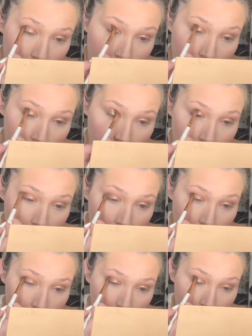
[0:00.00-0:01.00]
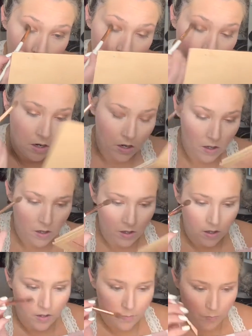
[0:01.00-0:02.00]
And
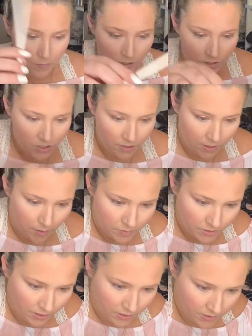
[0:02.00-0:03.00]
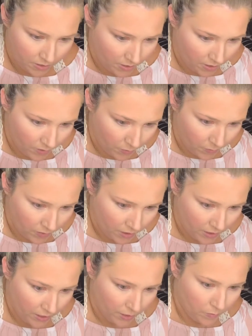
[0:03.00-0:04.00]
the brush I grabbed is actually not the one
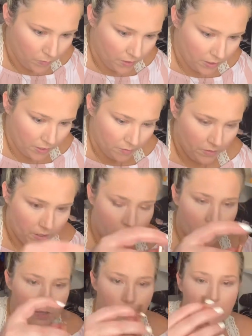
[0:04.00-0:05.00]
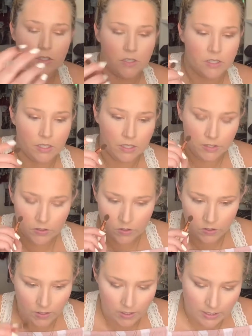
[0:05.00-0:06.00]
that I wanted. I wanted this one, just a
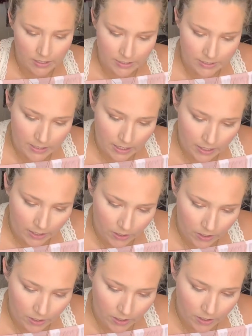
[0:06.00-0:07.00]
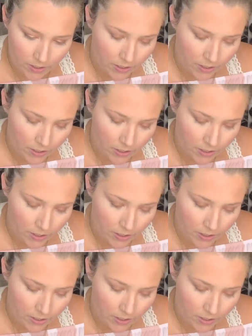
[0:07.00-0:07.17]
little tighter